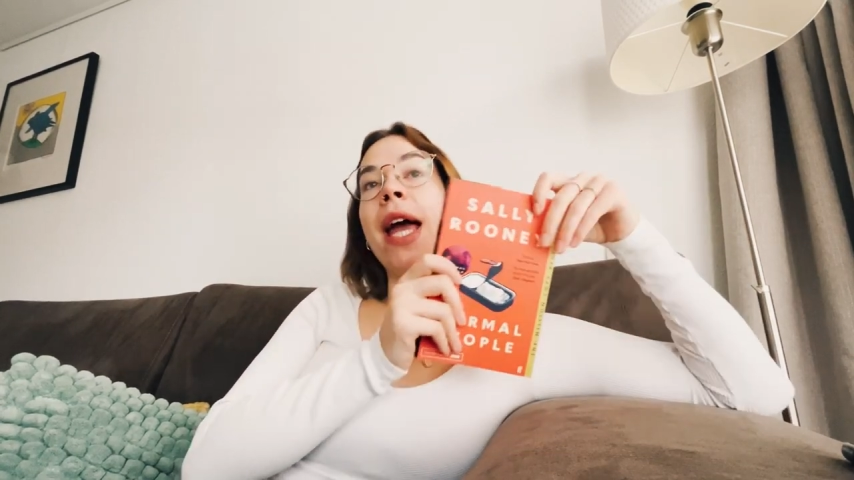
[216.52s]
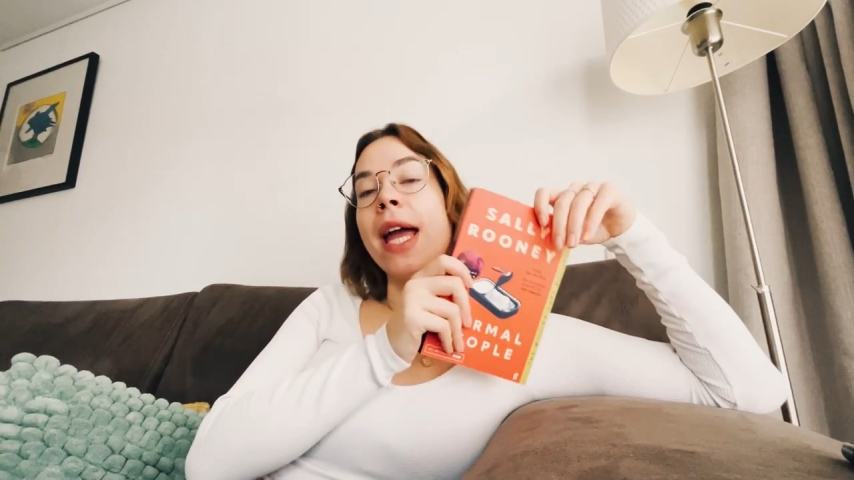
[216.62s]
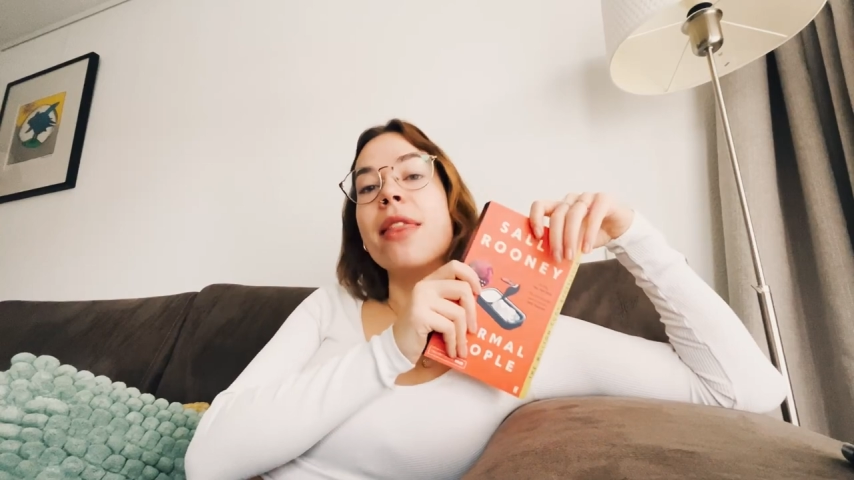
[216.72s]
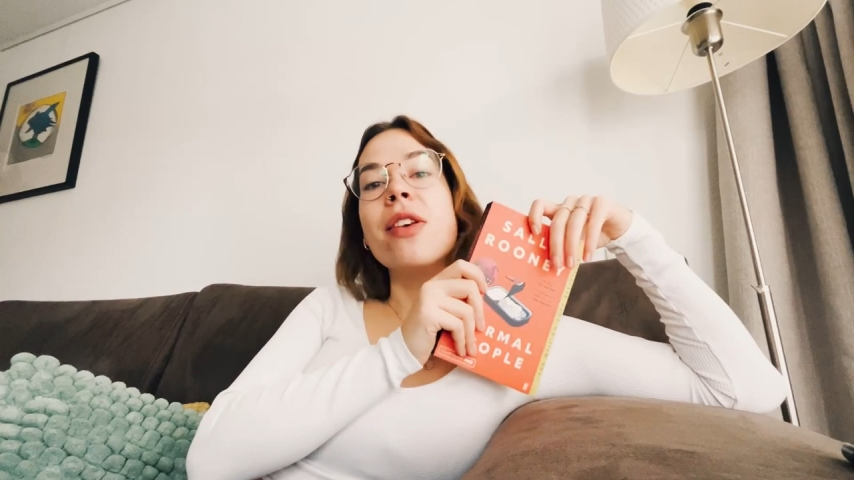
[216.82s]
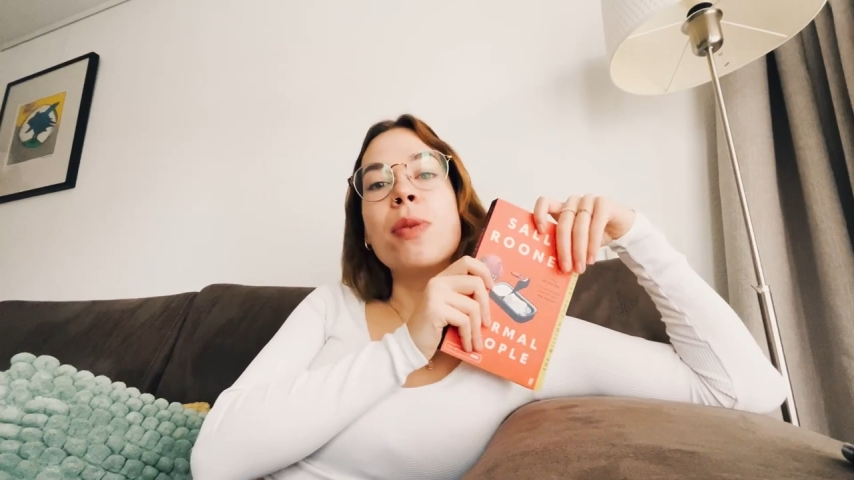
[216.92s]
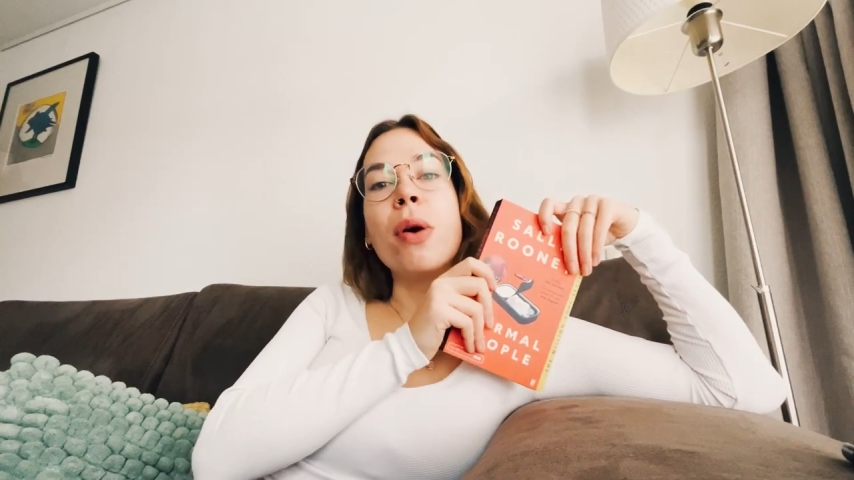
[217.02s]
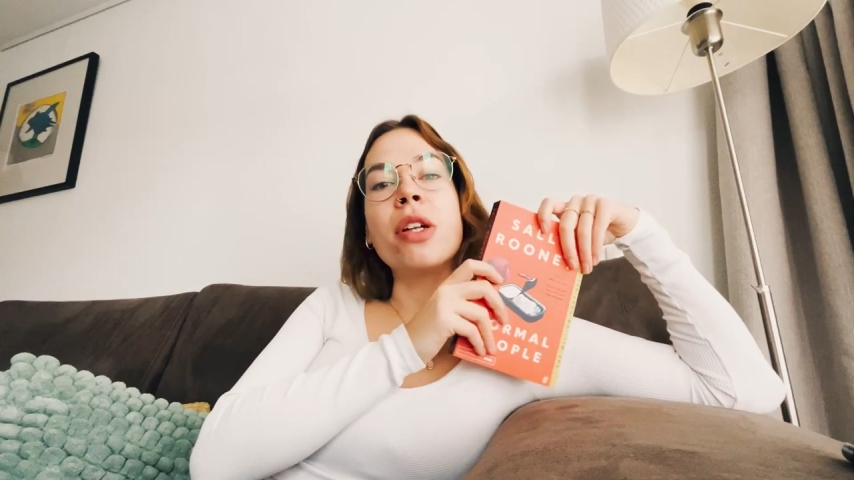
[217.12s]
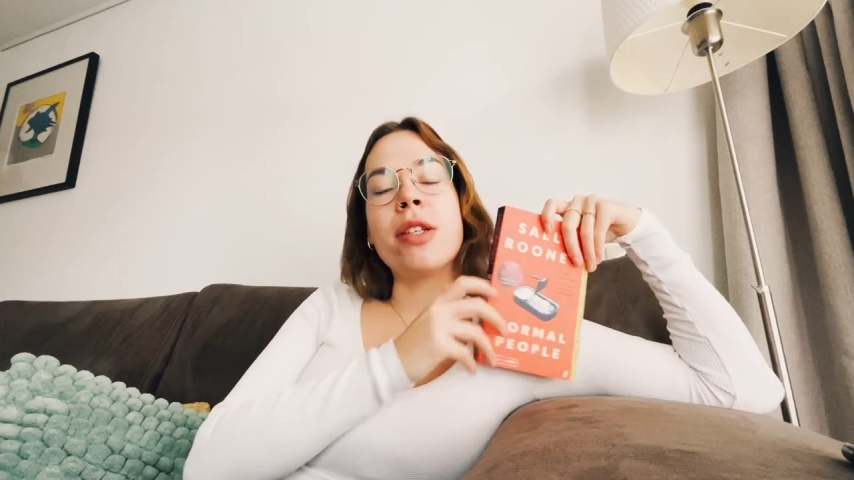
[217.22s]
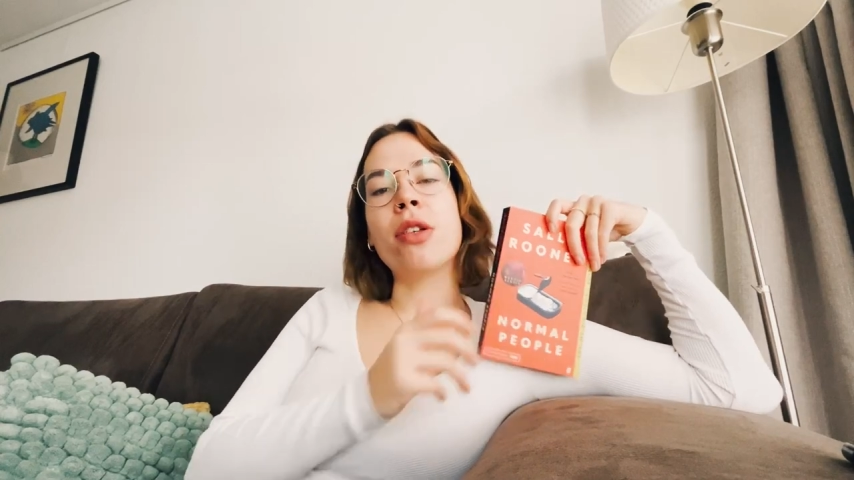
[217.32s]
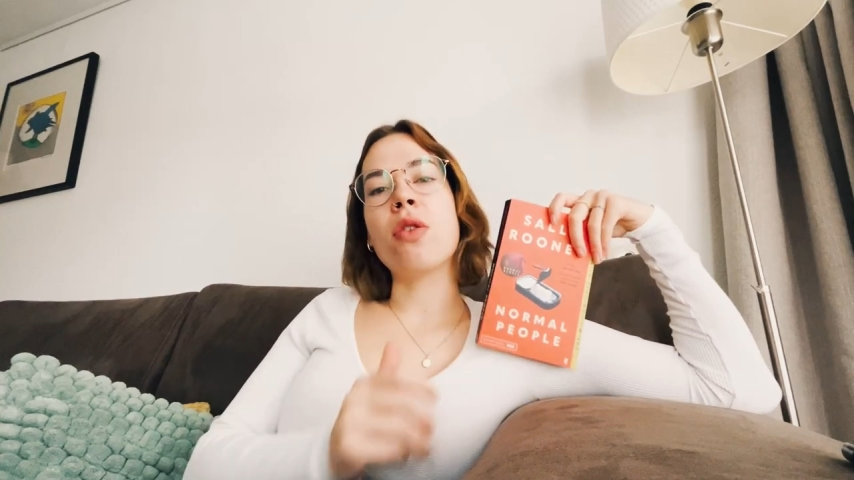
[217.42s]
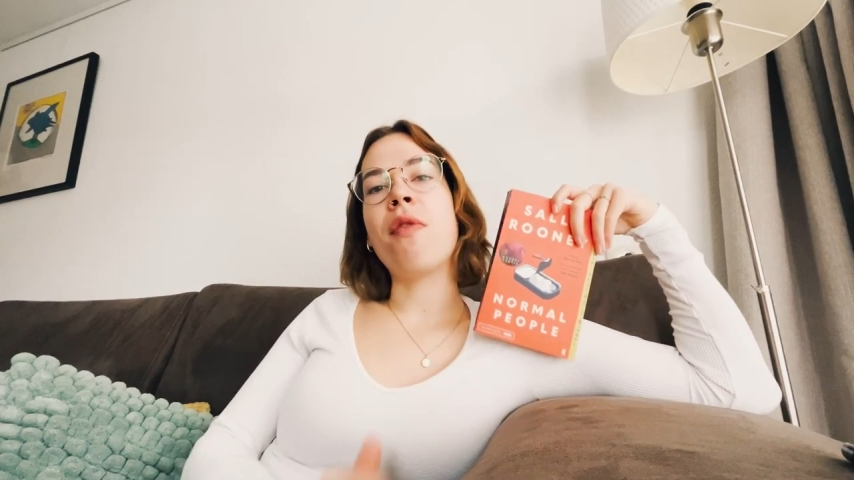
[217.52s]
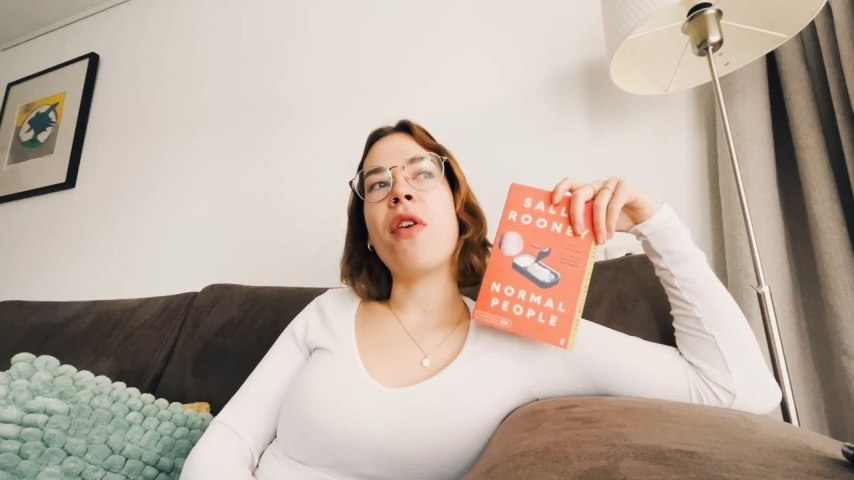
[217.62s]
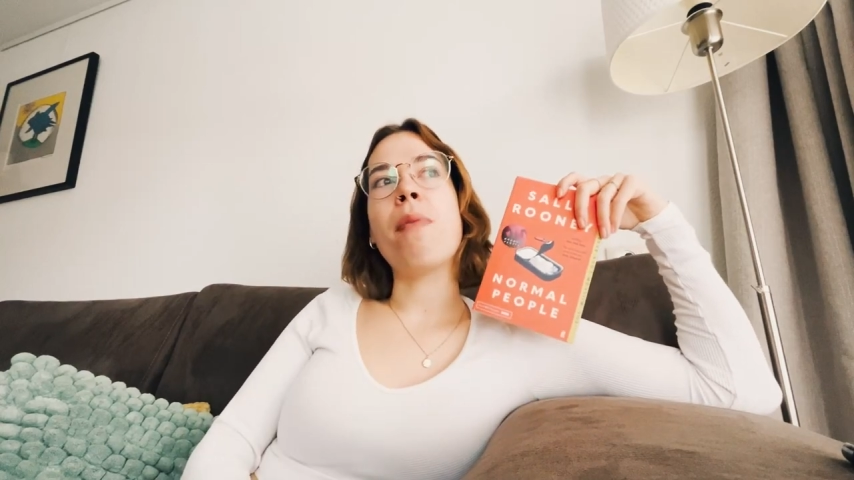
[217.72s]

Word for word: hate this book until so far,